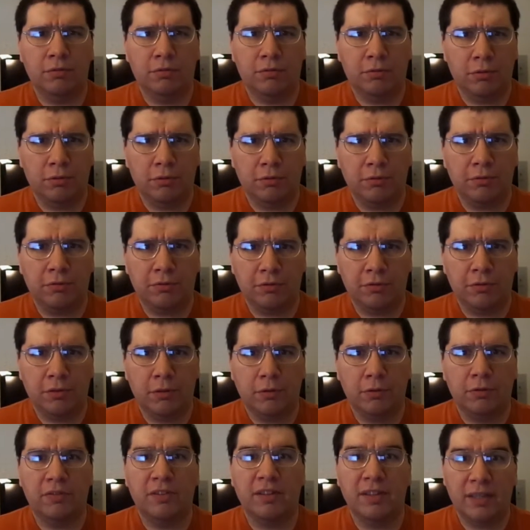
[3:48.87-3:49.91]
children's
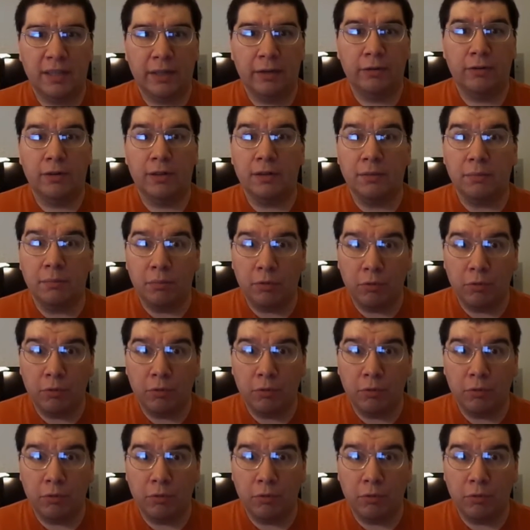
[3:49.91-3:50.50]
shows that aired in the